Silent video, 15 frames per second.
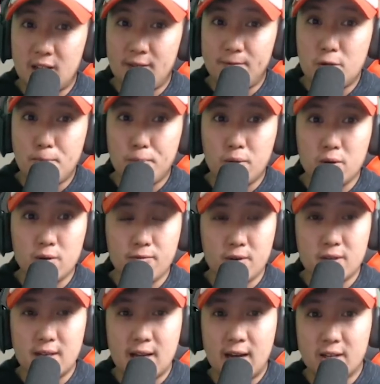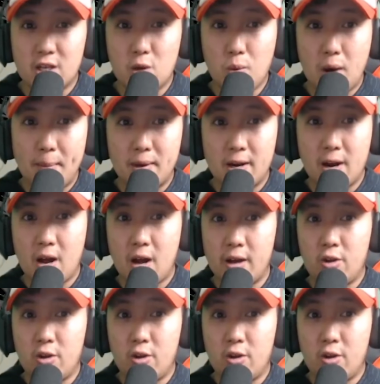if you pulled for his LD weapon,